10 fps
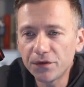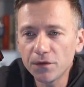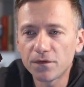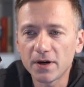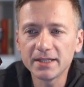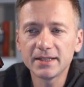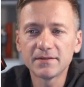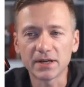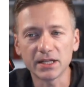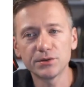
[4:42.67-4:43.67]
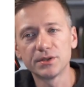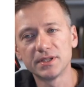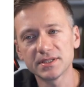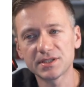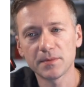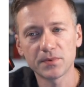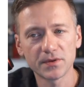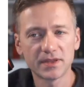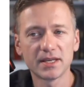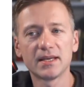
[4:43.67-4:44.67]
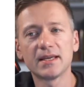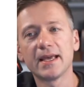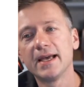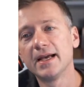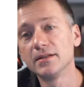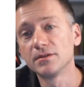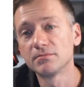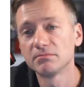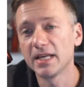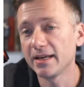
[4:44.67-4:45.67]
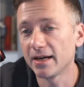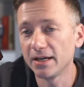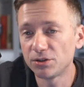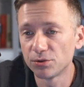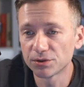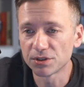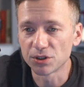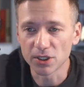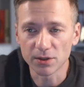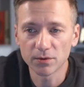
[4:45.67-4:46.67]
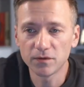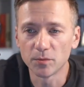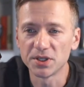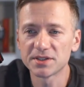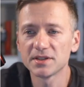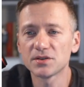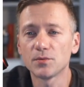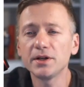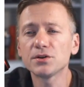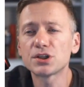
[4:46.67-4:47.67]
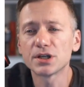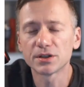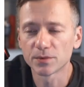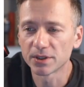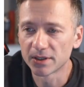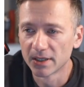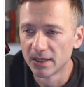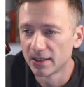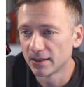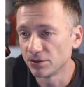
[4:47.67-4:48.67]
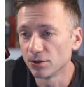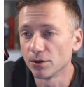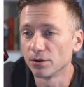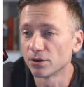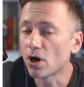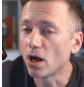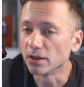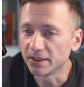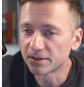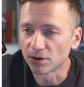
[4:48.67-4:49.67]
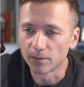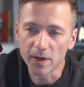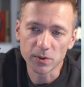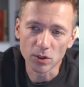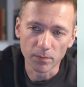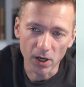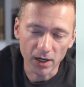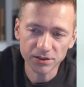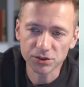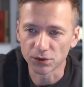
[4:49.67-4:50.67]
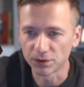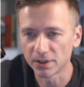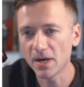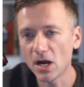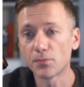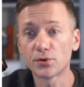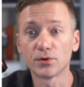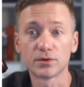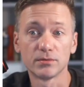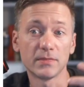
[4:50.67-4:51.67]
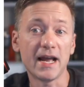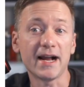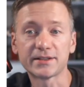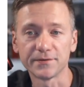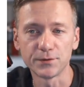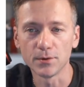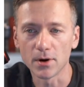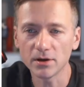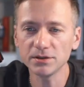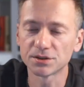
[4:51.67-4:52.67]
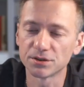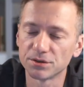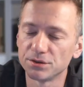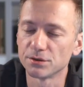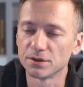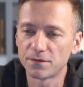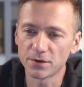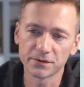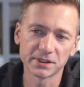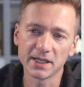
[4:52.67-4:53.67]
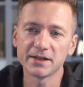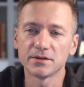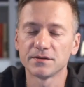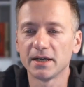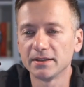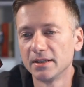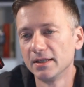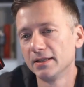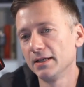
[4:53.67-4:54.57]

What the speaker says: if you're finding value in this type of thing and AI tools in general for business, why not share it with your colleagues or maybe your boss? Show them how proactive you are, so you're in front of the line of that